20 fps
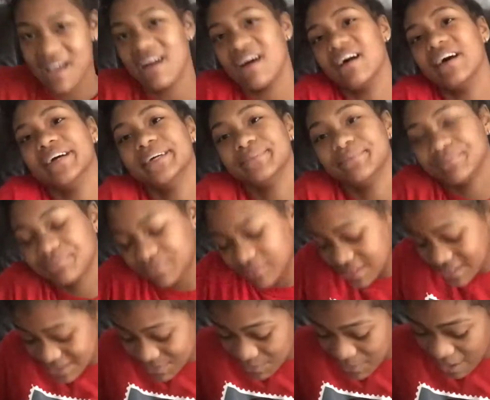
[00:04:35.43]
got,
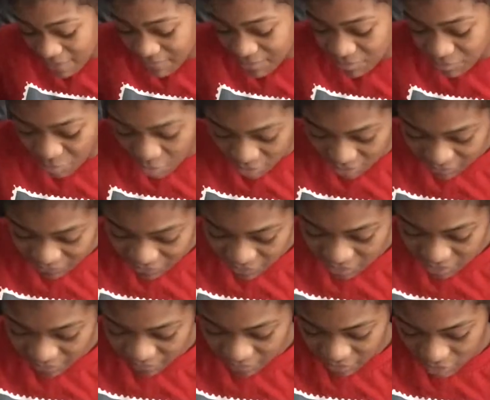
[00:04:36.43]
this is what I've been wanting for
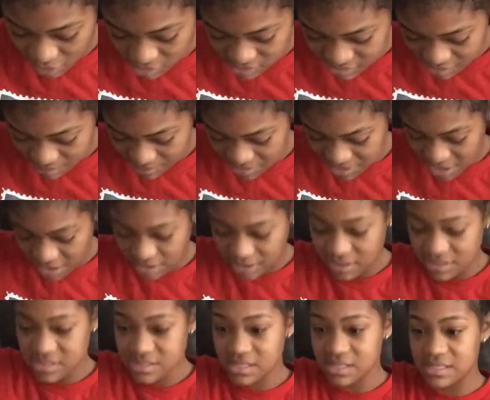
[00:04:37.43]
a long time, a
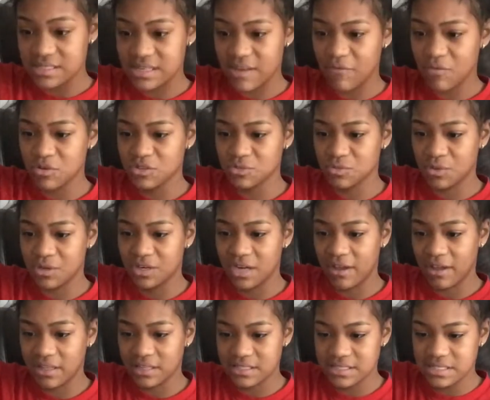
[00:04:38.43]
necklace. Because everyone's wearing
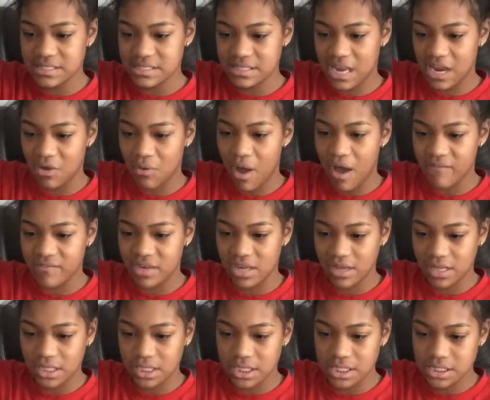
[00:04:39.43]
necklaces. I don't have a
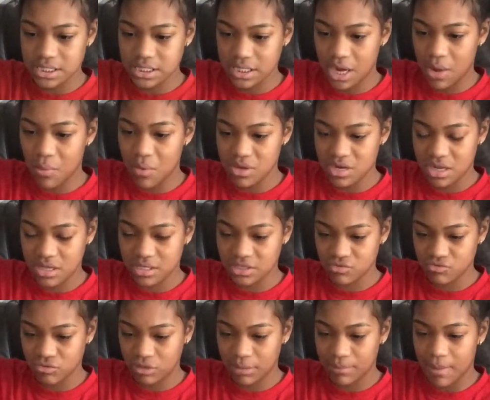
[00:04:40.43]
necklace. And I want a necklace
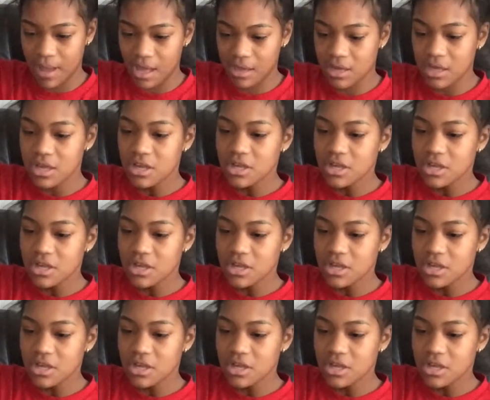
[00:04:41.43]
really bad.